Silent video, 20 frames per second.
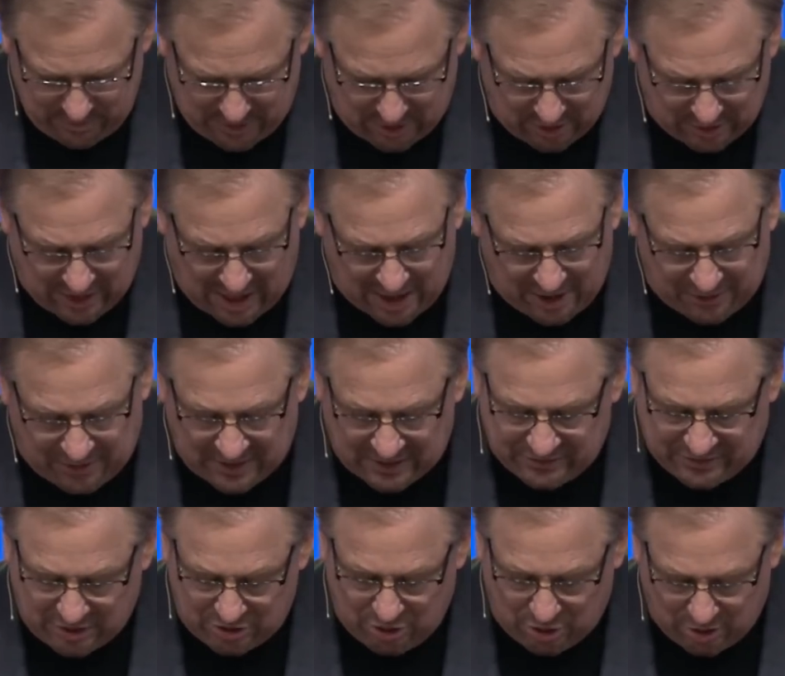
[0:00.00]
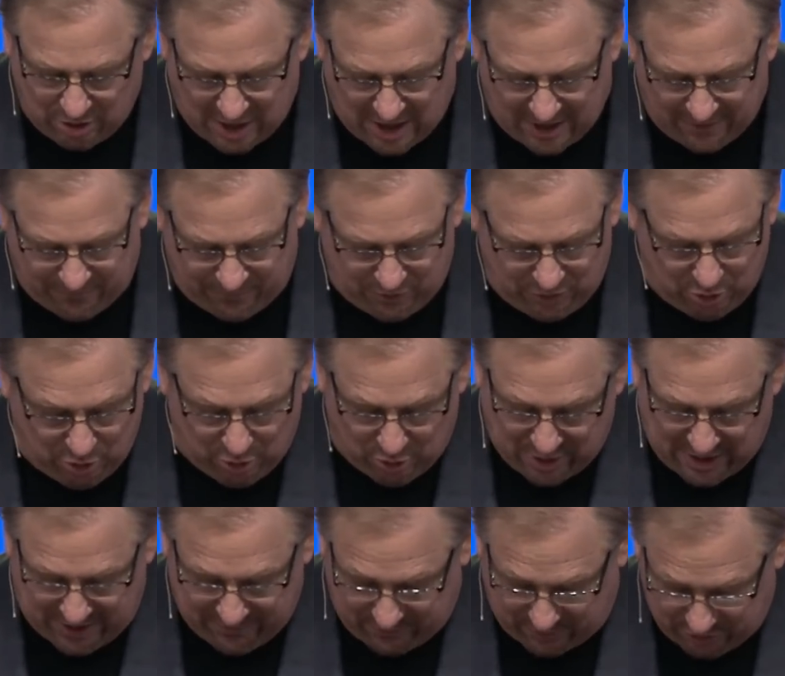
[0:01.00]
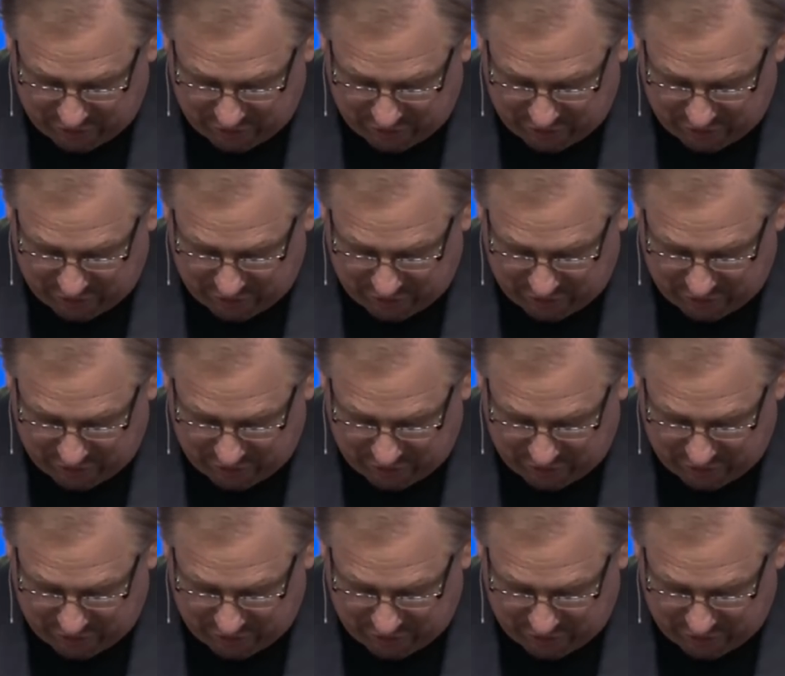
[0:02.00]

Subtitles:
There are a lot of things in your life you don't have